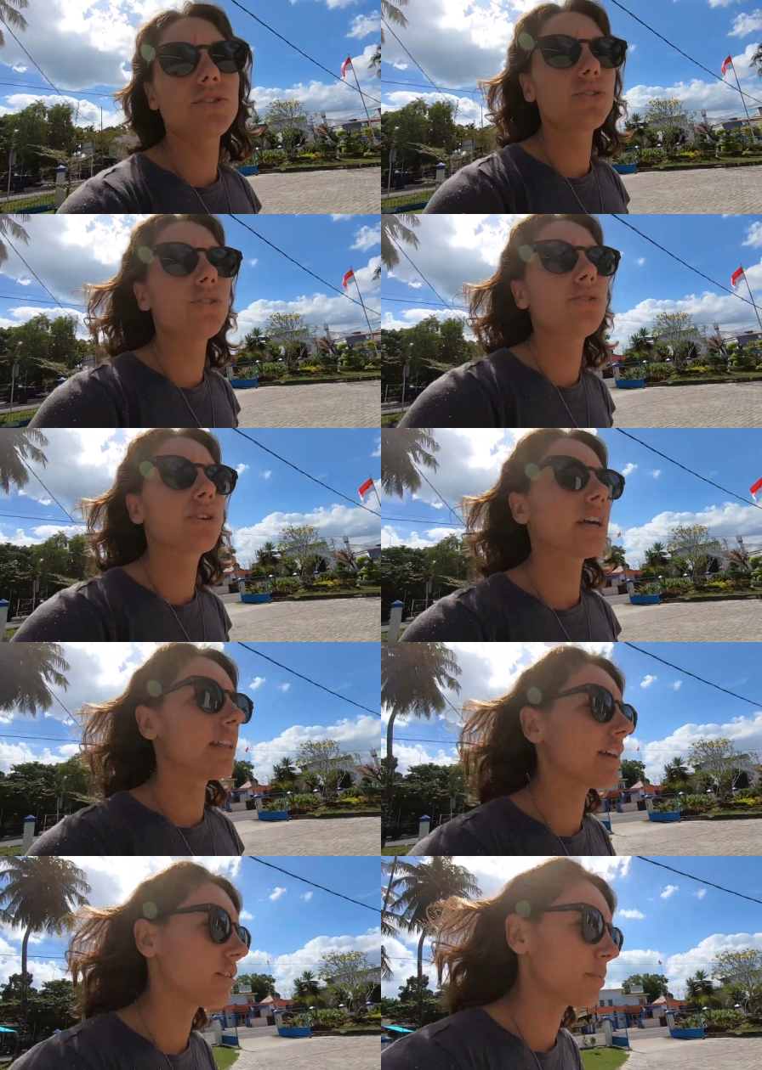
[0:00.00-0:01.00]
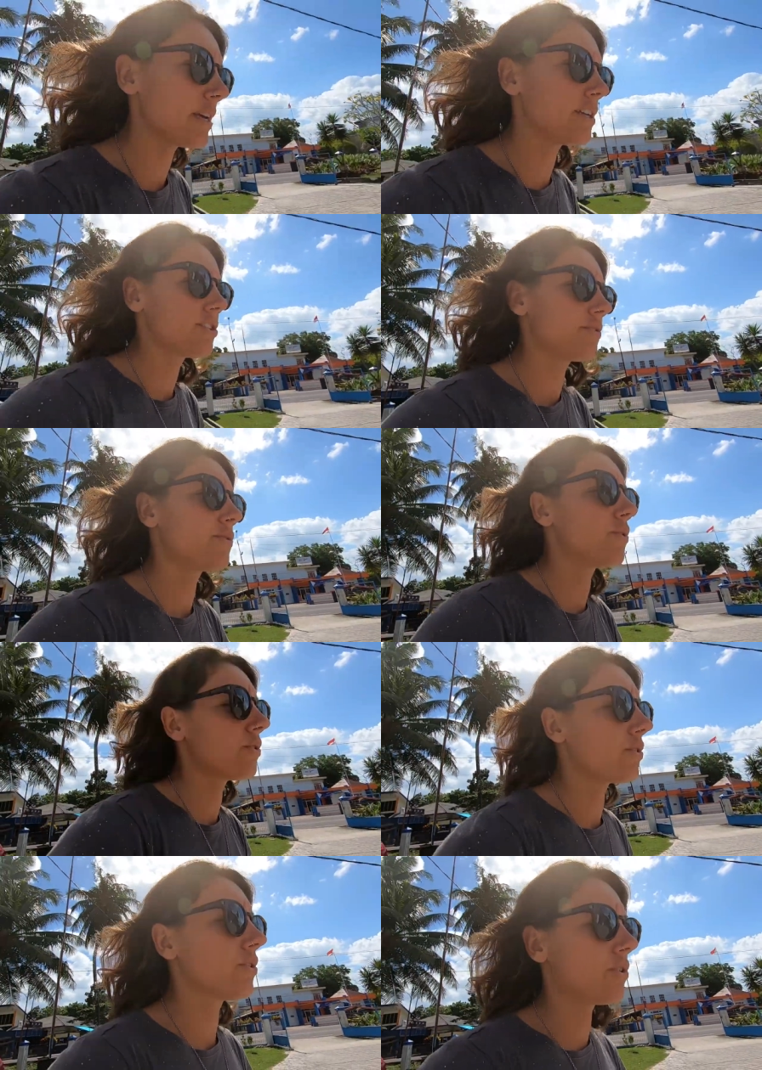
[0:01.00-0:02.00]
to Kelayang Beach
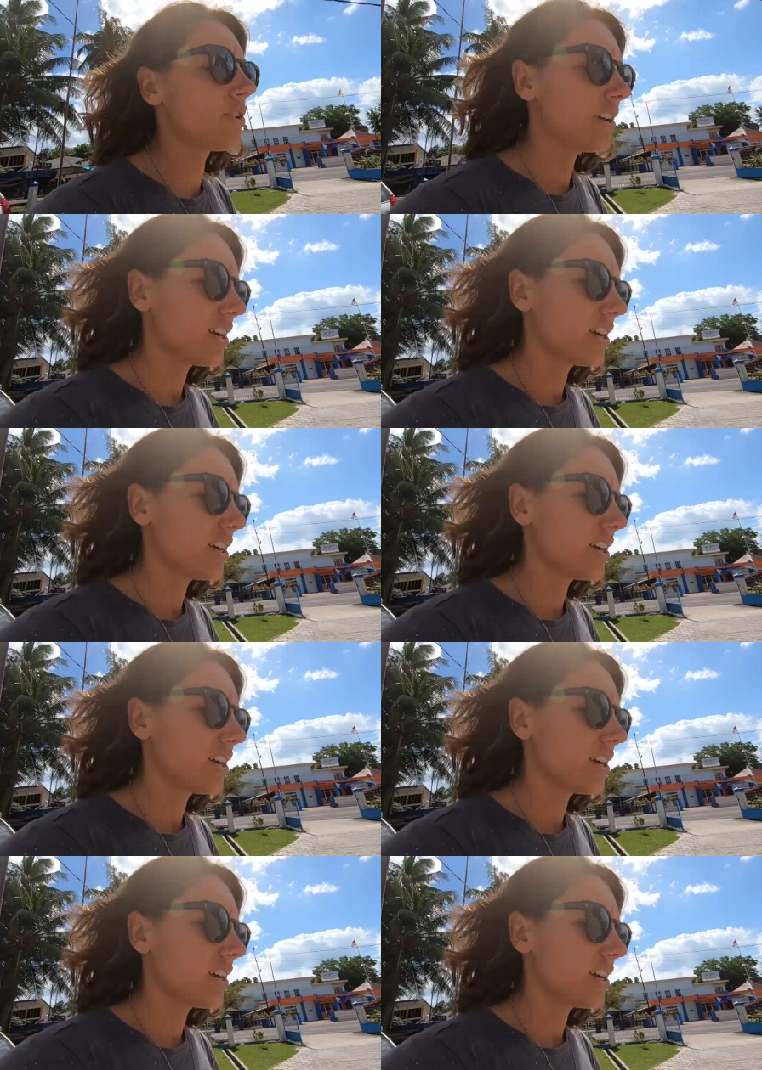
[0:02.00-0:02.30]
for